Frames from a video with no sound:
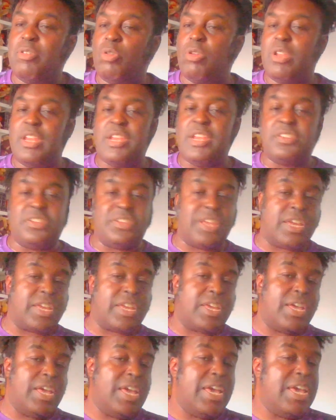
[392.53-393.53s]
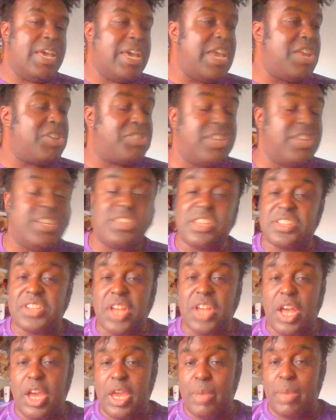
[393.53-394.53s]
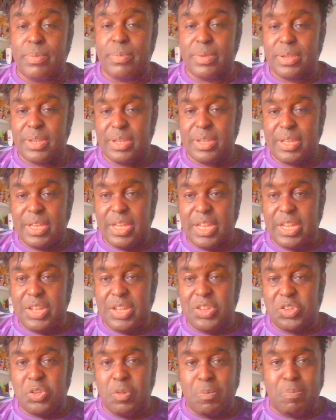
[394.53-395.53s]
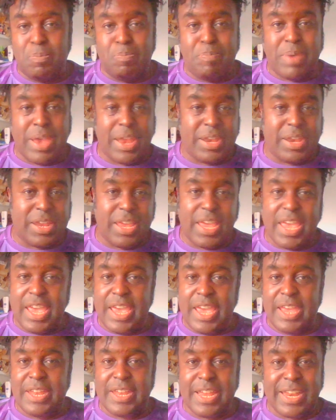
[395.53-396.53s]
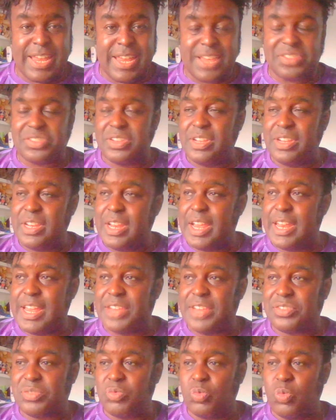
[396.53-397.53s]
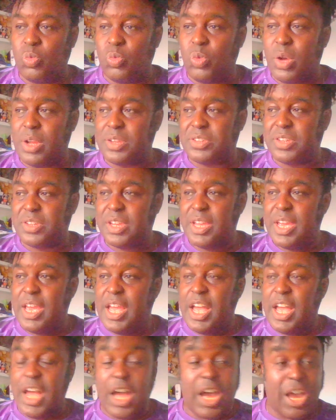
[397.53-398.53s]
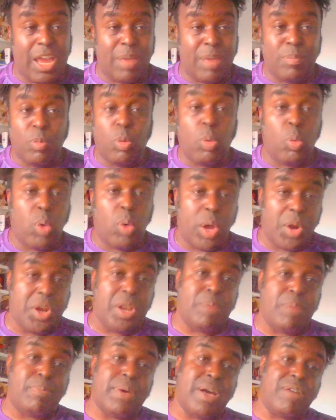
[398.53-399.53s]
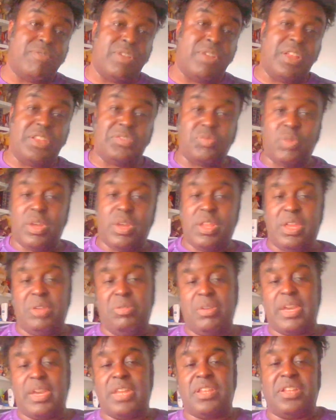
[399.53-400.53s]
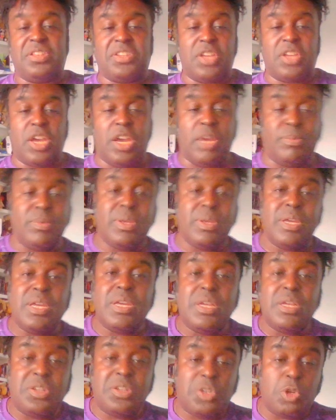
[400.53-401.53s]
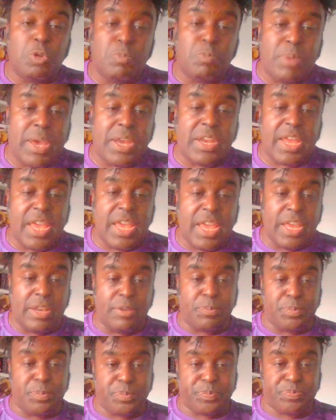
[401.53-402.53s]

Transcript: All it needs is like he just needs a time to bed in, and that's what I am more worried about, really, is whether he'll get the time to bed in.